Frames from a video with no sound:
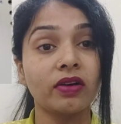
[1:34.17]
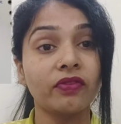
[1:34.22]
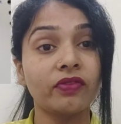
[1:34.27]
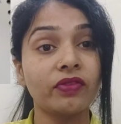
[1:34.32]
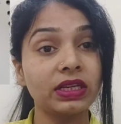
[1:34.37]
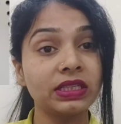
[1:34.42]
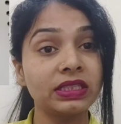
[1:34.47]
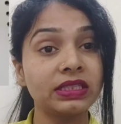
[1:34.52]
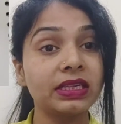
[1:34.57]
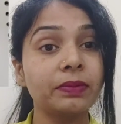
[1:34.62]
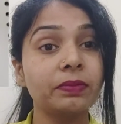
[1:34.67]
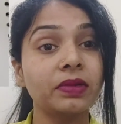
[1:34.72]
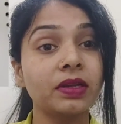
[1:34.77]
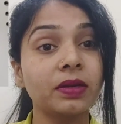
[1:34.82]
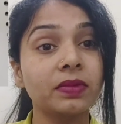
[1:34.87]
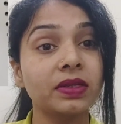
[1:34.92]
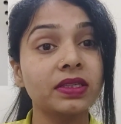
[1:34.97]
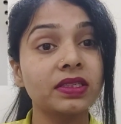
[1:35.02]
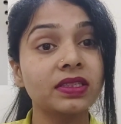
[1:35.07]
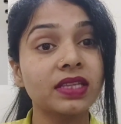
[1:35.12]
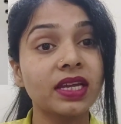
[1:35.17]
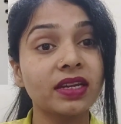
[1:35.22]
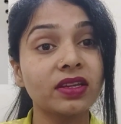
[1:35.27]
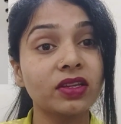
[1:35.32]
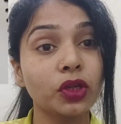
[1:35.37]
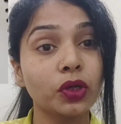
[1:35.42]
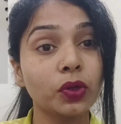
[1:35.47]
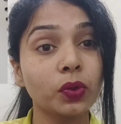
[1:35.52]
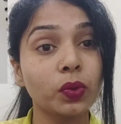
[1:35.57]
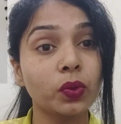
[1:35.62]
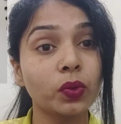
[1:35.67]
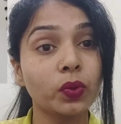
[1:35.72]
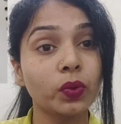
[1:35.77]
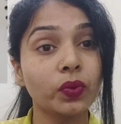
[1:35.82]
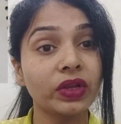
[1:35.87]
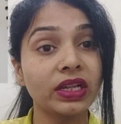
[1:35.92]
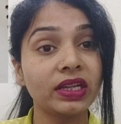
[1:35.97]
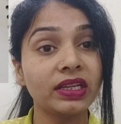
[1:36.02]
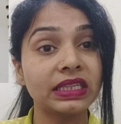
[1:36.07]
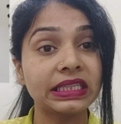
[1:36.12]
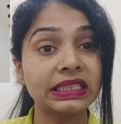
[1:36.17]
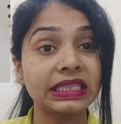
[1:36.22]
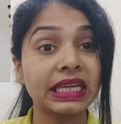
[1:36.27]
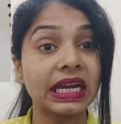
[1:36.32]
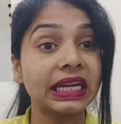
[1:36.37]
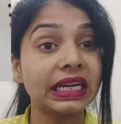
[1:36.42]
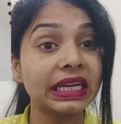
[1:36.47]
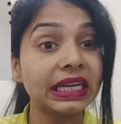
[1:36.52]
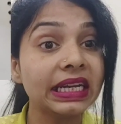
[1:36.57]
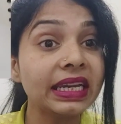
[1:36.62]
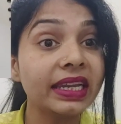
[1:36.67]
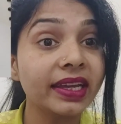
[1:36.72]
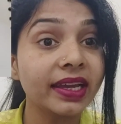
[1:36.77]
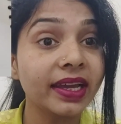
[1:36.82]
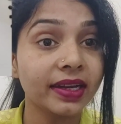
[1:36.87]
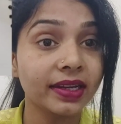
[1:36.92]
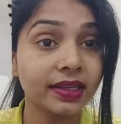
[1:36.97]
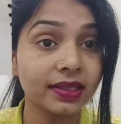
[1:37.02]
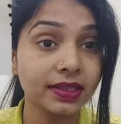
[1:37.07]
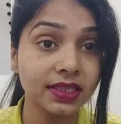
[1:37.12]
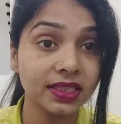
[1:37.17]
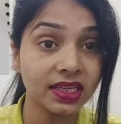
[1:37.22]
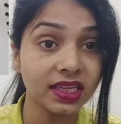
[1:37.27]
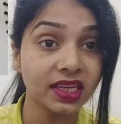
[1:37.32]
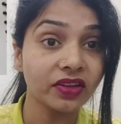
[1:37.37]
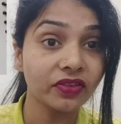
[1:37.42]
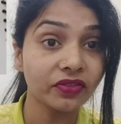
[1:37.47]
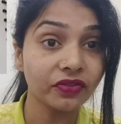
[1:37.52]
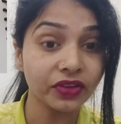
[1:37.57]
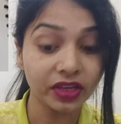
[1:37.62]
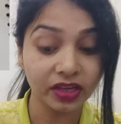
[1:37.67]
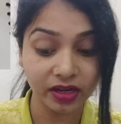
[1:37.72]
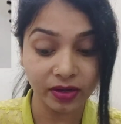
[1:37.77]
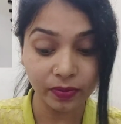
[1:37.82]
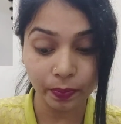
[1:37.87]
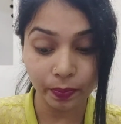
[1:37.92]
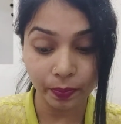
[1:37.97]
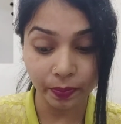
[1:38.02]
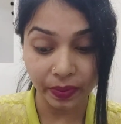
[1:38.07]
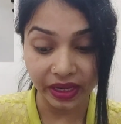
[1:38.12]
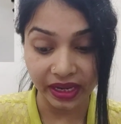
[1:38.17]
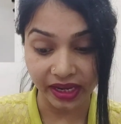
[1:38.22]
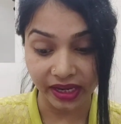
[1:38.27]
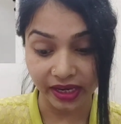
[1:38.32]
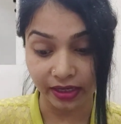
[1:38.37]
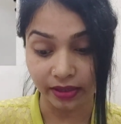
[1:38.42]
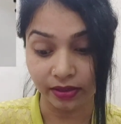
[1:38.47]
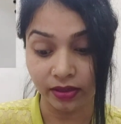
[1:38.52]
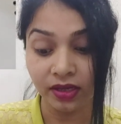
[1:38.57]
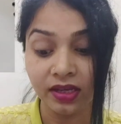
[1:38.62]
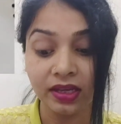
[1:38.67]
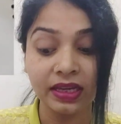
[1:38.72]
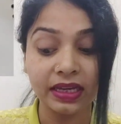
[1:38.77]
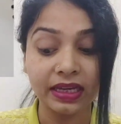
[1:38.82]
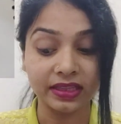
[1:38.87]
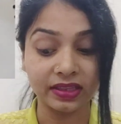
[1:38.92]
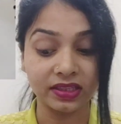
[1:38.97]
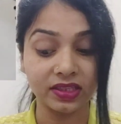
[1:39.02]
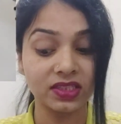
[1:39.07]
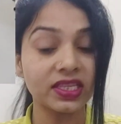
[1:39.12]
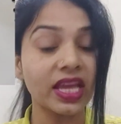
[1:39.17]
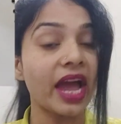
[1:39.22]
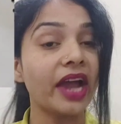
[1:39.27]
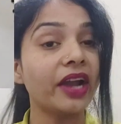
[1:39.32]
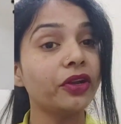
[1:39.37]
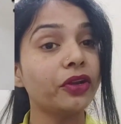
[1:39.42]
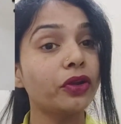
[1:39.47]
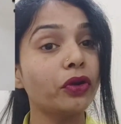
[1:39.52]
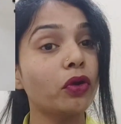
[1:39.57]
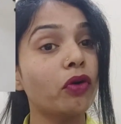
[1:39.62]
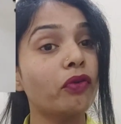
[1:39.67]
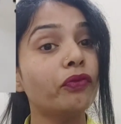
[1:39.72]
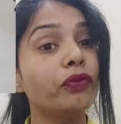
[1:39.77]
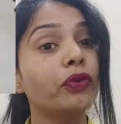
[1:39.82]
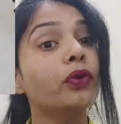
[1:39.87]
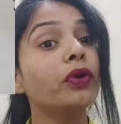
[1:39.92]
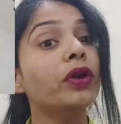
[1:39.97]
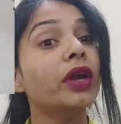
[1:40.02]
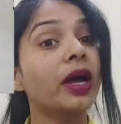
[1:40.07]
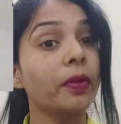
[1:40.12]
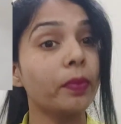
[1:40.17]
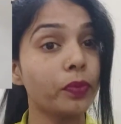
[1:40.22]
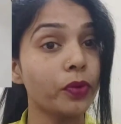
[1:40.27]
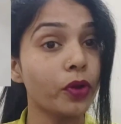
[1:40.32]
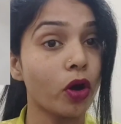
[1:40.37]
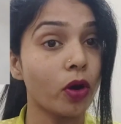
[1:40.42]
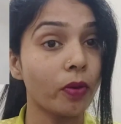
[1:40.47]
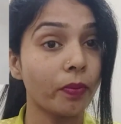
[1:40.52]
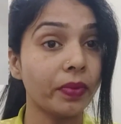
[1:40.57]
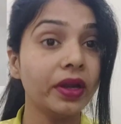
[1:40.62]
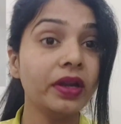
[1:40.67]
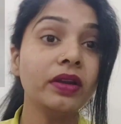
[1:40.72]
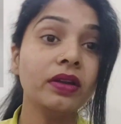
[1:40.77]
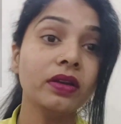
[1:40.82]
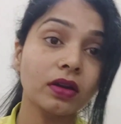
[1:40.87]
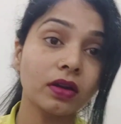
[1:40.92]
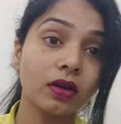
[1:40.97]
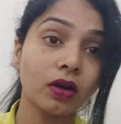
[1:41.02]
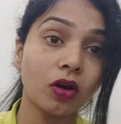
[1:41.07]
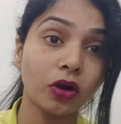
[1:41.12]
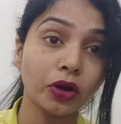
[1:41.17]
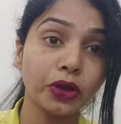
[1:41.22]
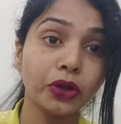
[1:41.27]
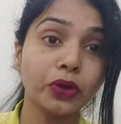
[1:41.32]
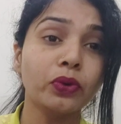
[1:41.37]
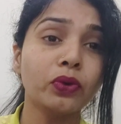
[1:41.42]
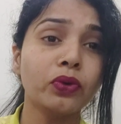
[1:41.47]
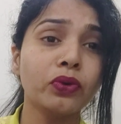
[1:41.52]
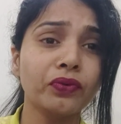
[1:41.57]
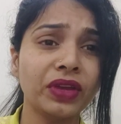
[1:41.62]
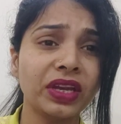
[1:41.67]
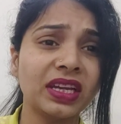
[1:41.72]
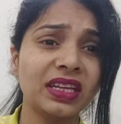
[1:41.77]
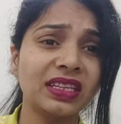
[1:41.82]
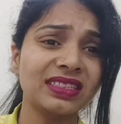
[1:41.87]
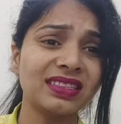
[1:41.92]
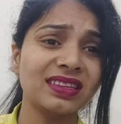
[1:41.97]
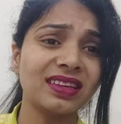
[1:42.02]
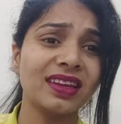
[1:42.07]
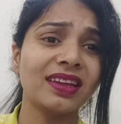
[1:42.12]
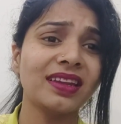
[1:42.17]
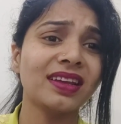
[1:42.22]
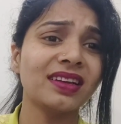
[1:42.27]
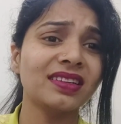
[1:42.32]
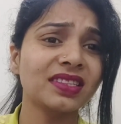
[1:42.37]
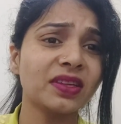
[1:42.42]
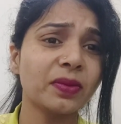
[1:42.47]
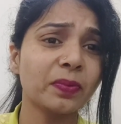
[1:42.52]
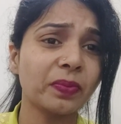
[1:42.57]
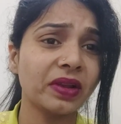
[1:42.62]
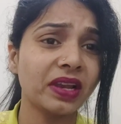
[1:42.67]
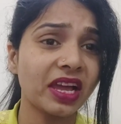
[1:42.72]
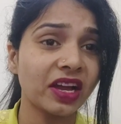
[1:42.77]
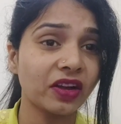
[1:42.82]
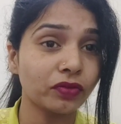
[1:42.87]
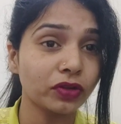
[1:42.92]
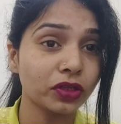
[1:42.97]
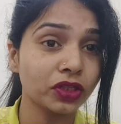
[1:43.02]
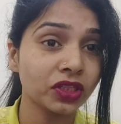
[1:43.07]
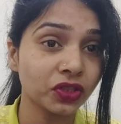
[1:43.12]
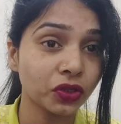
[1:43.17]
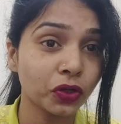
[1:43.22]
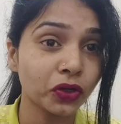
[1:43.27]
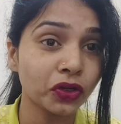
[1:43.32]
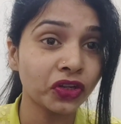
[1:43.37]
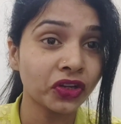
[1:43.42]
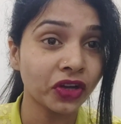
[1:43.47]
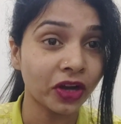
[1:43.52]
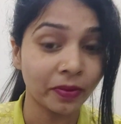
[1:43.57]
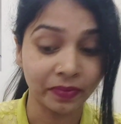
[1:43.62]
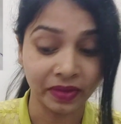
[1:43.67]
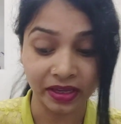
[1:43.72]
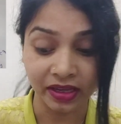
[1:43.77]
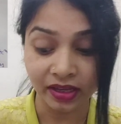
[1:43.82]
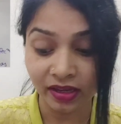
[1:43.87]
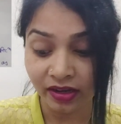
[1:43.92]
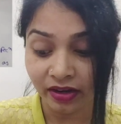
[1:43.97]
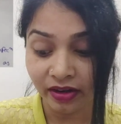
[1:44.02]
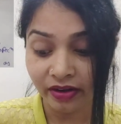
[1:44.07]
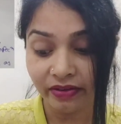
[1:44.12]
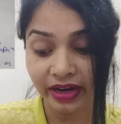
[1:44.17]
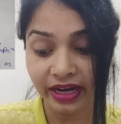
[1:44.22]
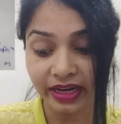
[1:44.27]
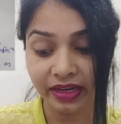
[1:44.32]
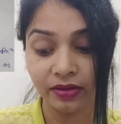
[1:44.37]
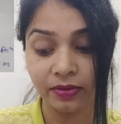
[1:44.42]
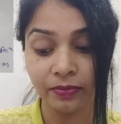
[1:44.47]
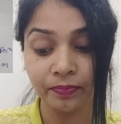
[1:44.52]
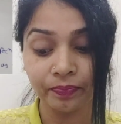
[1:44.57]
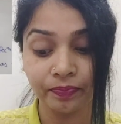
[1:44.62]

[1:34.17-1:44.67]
first symptom is that you will suddenly get in severe pain in the center of your abdomen, or we can say in a simple language, in your tummy, right?